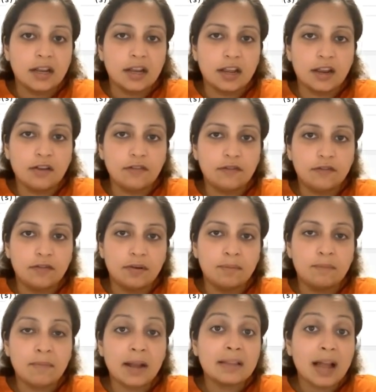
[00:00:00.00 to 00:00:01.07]
if
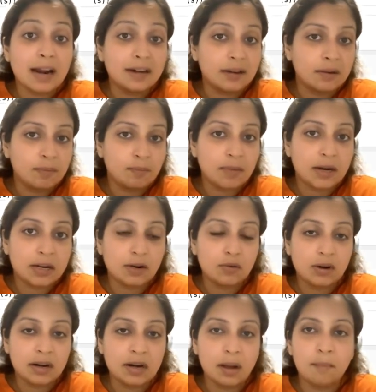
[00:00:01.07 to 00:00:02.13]
my that
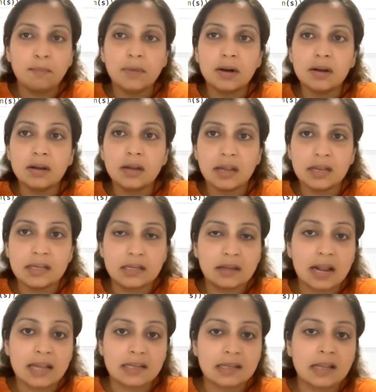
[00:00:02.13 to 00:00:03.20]
particular number is
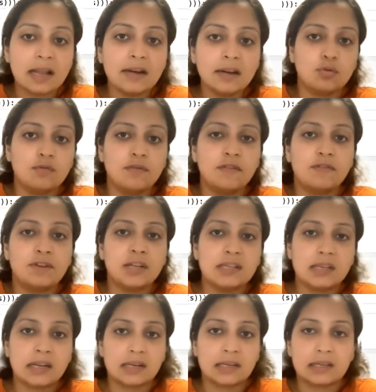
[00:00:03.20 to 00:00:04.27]
less than
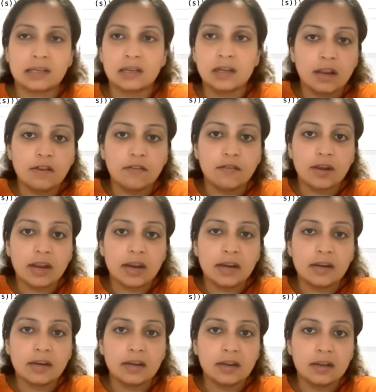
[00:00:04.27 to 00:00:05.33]
256. If
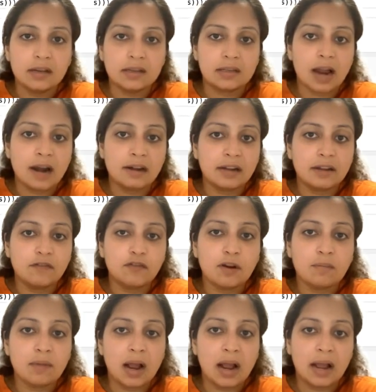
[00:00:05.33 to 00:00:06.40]
int starting
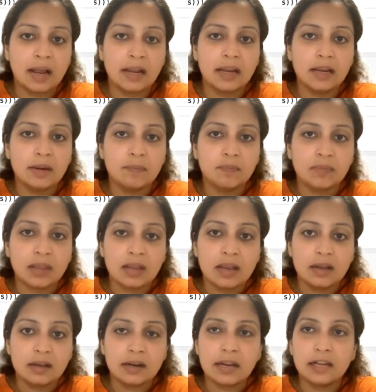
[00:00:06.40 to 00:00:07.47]
from I
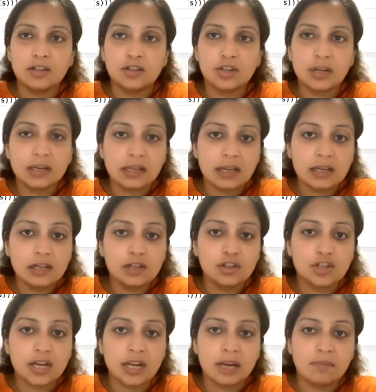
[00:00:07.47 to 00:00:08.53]
ranging till
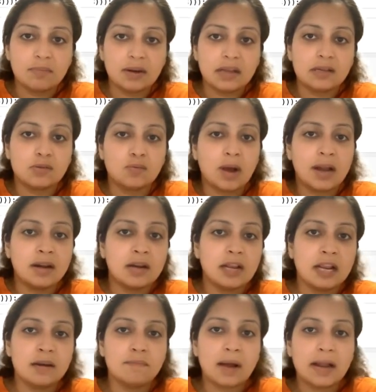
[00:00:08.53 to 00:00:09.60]
j plus 1,
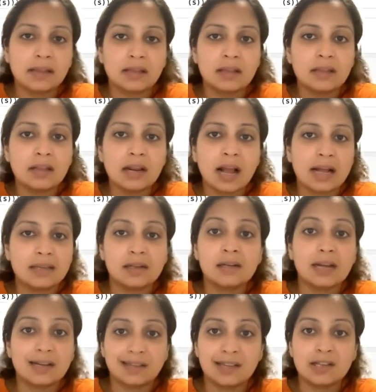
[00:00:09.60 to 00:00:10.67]
in Python the last
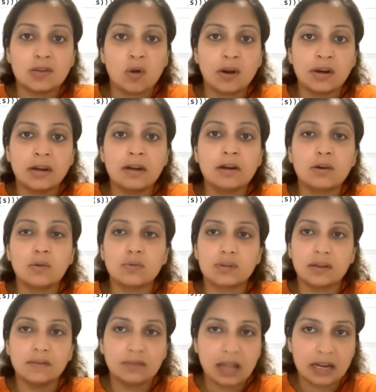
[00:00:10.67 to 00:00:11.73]
index is
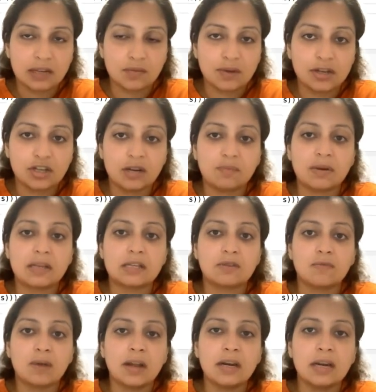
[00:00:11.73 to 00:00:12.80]
non-inclusive, that's why j plus
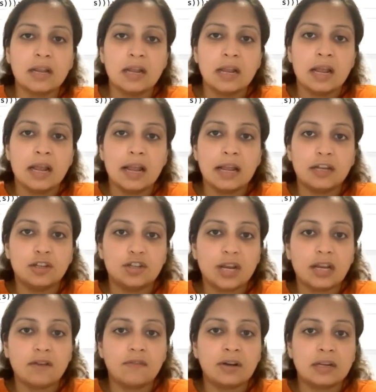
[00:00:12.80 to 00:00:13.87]
1, and
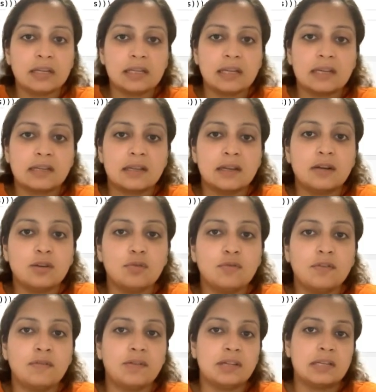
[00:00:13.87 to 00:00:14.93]
check if it is less than
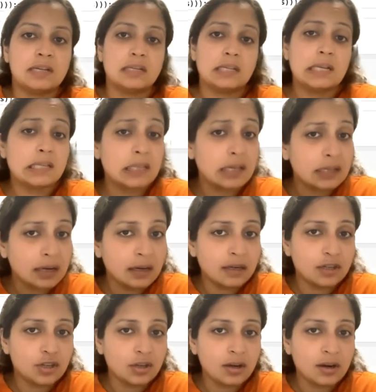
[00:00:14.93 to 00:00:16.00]
256. Is this
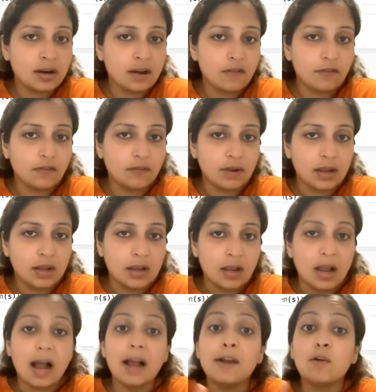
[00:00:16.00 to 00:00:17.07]
condition enough?
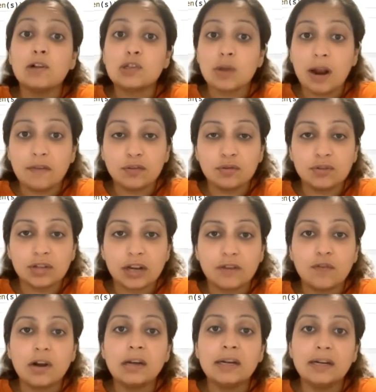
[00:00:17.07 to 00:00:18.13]
I also have to check
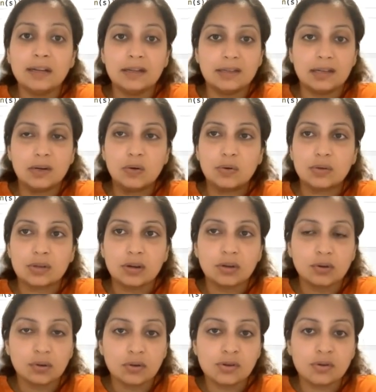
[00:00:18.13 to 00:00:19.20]
for leading zeros.
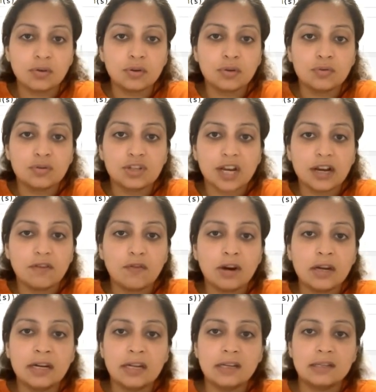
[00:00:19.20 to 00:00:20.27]
So to check for
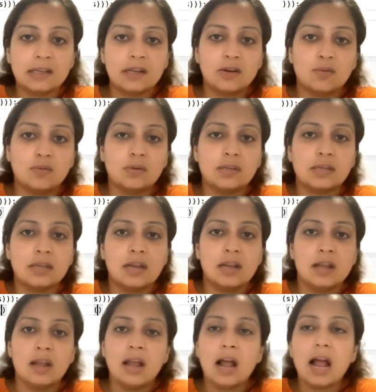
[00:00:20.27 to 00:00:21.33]
leading zeros,
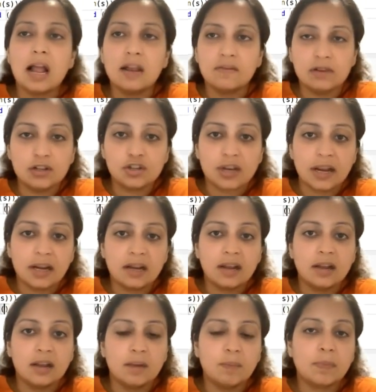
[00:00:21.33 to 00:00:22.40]
I will check
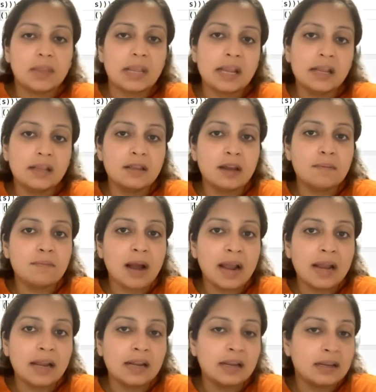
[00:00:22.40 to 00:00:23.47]
either
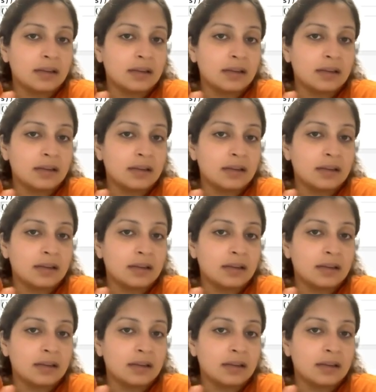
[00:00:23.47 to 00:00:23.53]
my